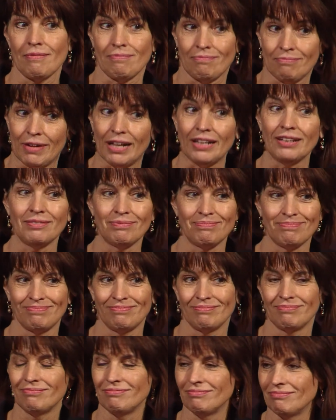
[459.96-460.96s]
Well,
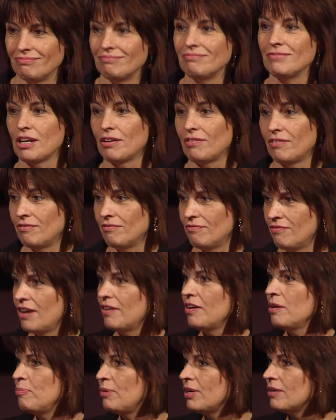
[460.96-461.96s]
we are
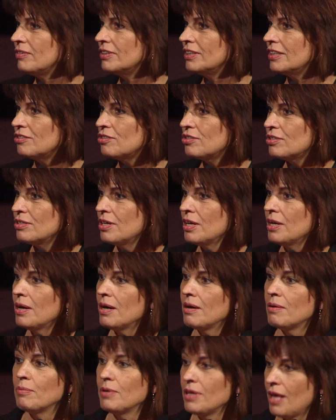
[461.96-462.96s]
very privileged.
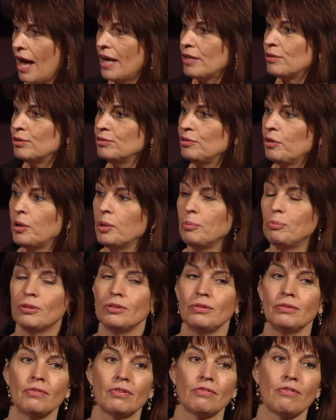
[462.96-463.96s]
I could
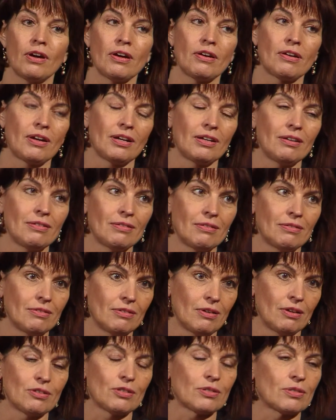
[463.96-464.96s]
open
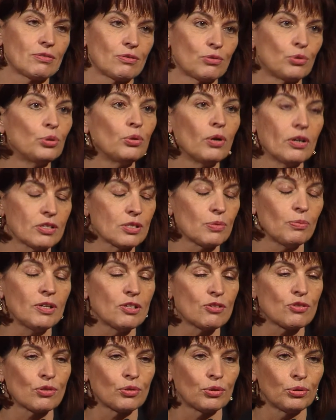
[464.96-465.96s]
a
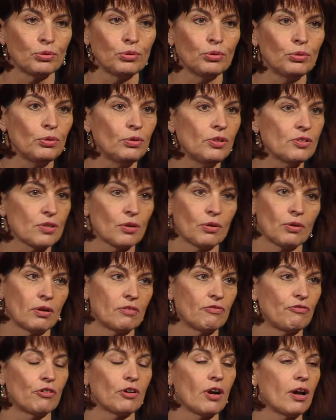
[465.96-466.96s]
Swiss school, so
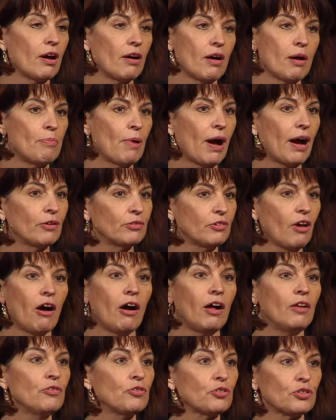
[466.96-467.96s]
for about
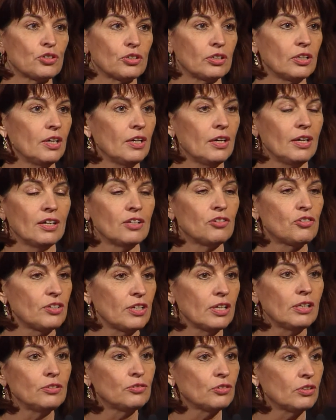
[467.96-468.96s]
100
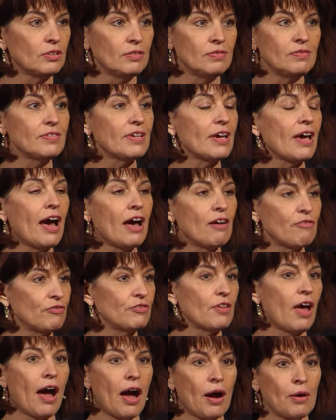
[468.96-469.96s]
children, they have
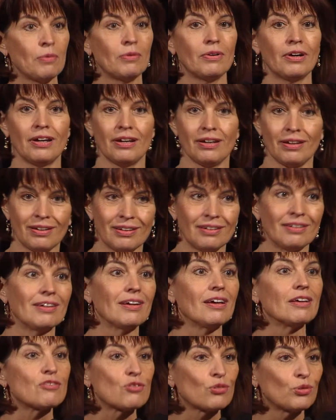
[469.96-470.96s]
now
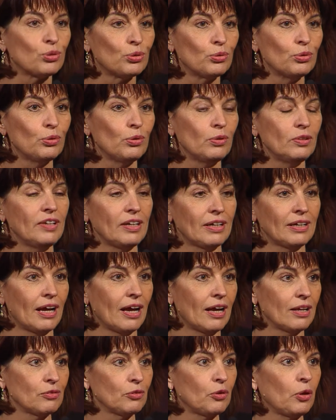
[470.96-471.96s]
a school. They
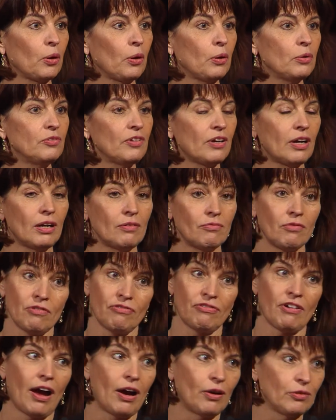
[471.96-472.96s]
can go there
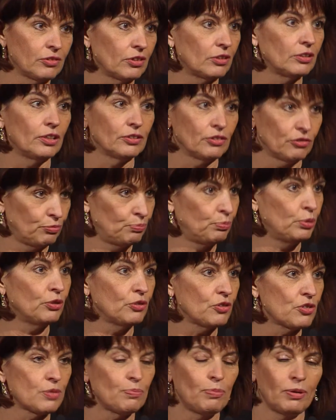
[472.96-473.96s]
without a lot of
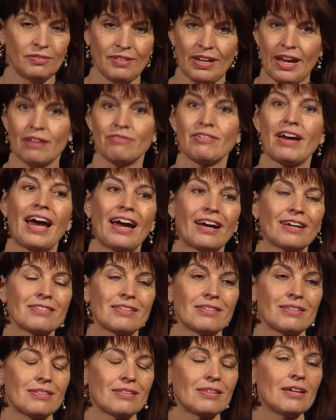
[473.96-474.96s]
books, but they have
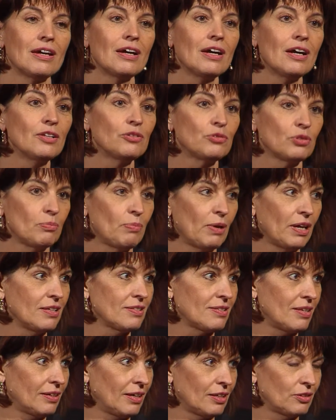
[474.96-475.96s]
access to a
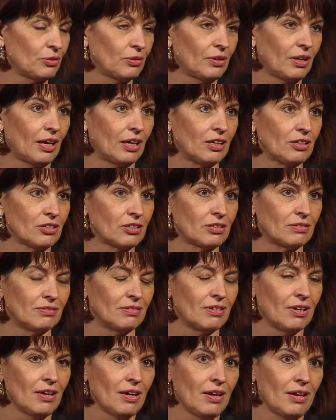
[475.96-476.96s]
basic education.
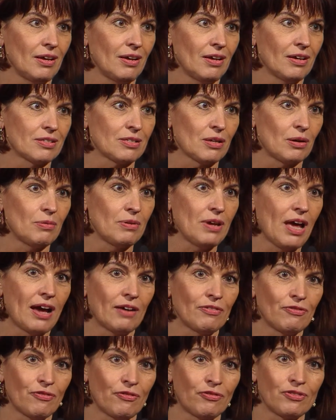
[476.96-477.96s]
So we
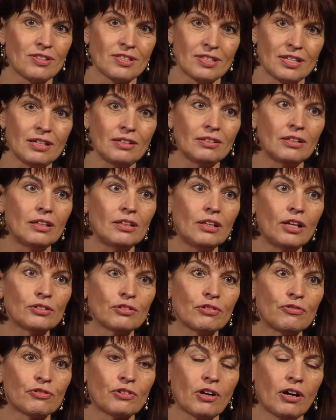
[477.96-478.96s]
have still a lot
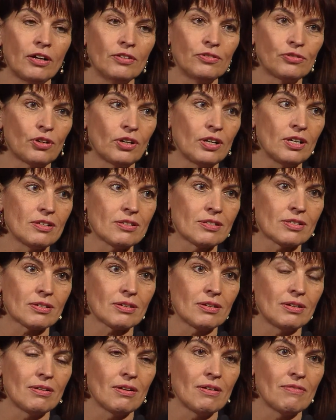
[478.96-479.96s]
of countries
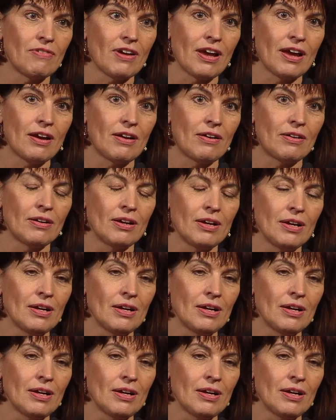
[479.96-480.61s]
where